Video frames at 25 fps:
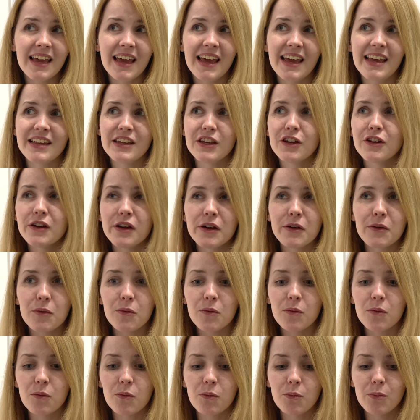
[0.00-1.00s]

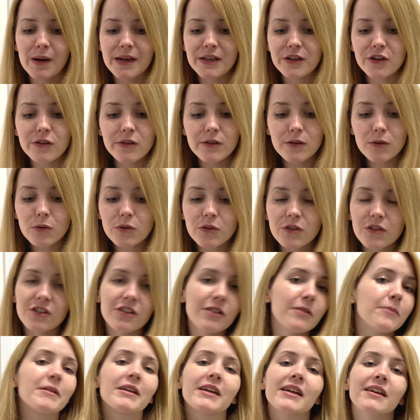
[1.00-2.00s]
When you launch something,